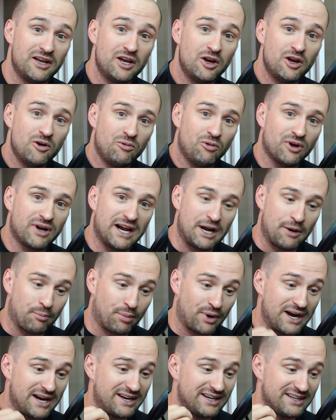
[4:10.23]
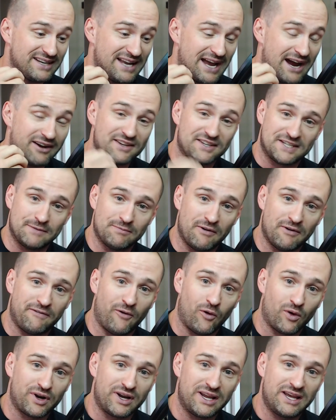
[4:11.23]
we'll kind of break it down in Cinema
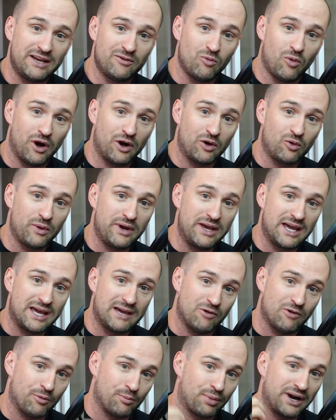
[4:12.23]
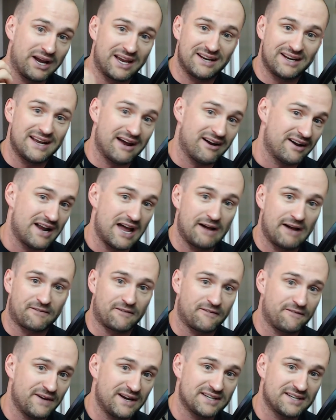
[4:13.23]
4D one week, and we'll break it down in After
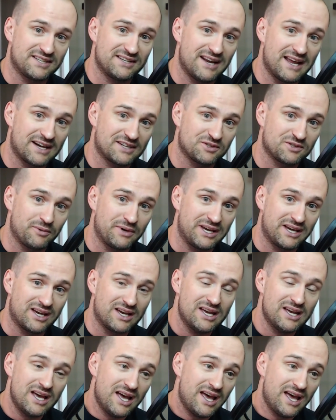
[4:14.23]
Effects the next week,